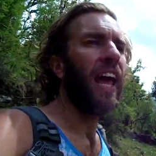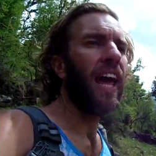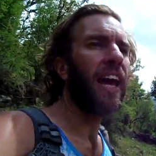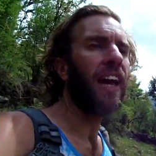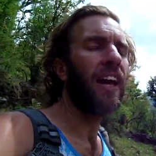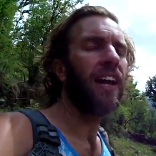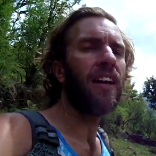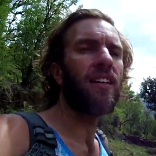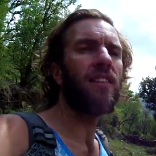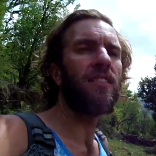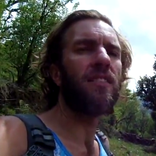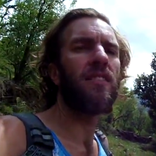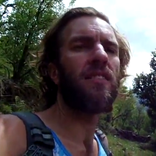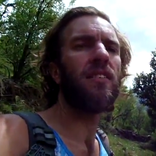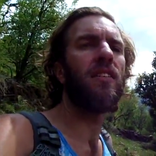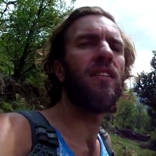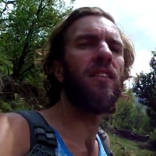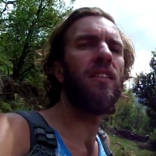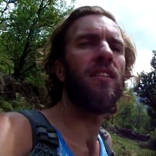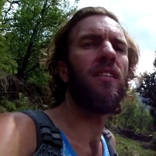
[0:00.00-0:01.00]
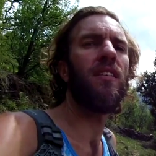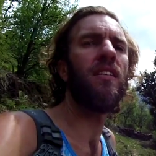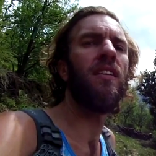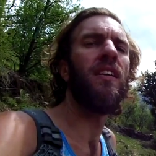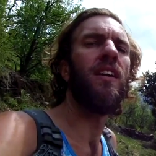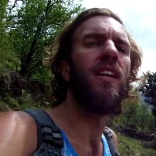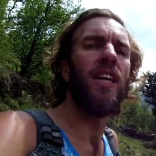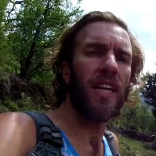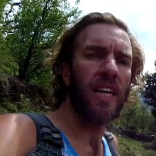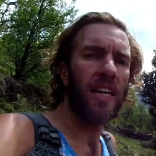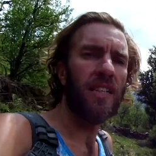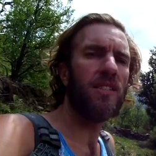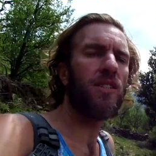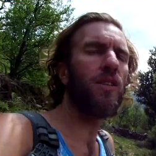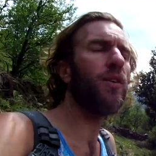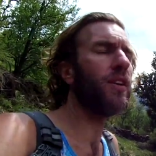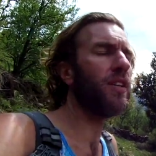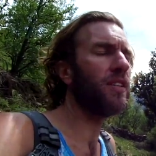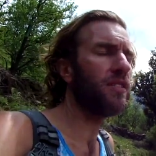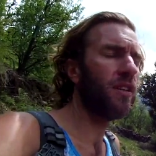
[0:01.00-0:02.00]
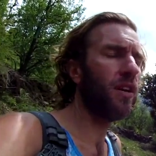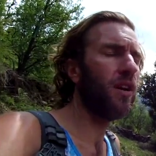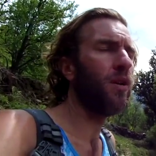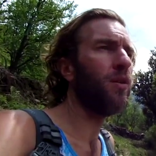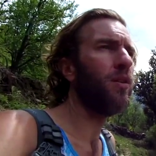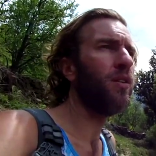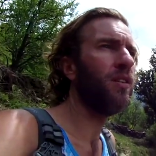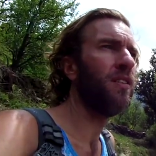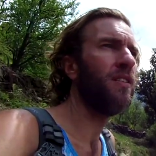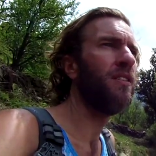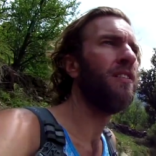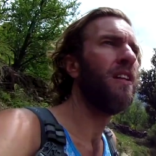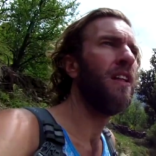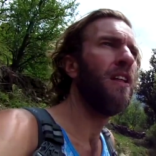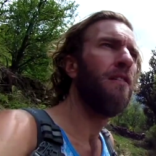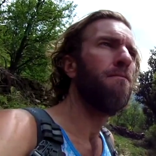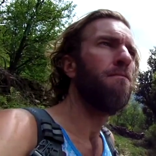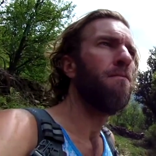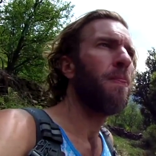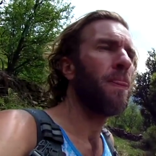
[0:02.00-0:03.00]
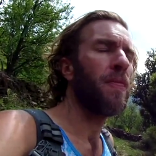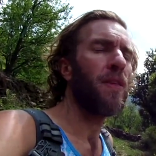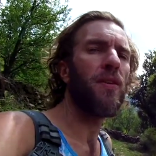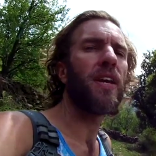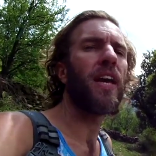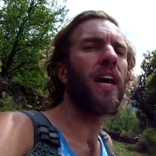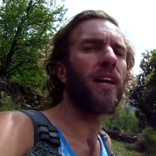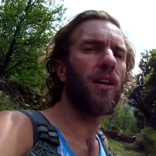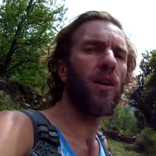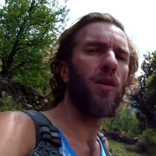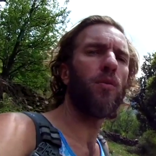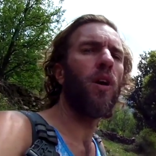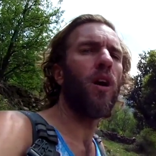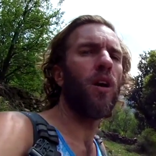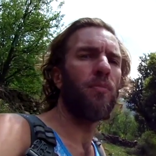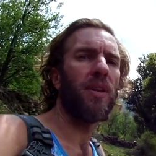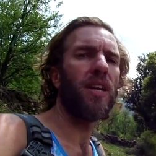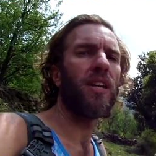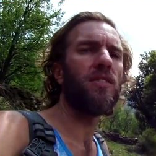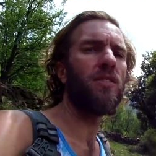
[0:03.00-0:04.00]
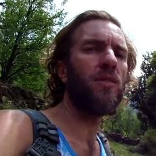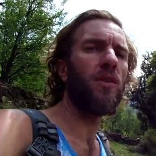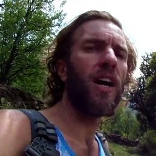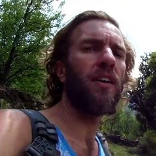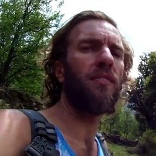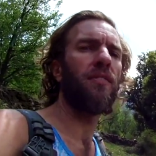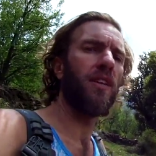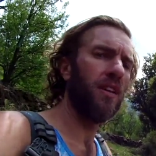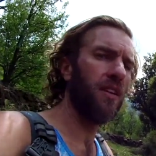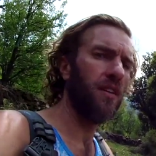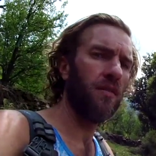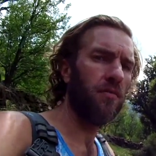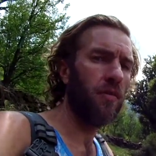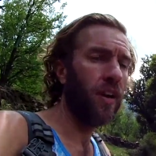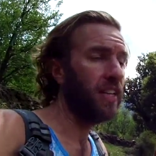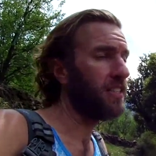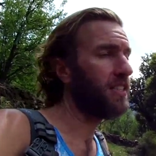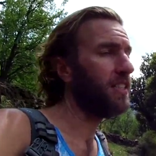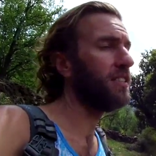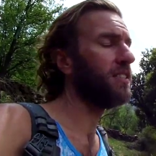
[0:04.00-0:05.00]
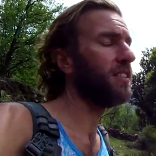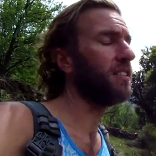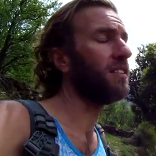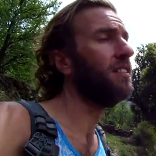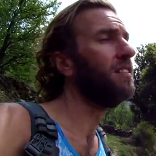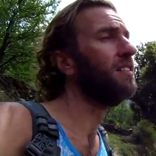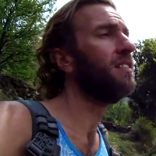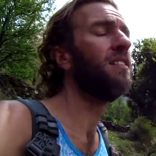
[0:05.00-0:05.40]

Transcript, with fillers: and In doing so, you can't go wrong because you have the right teaching.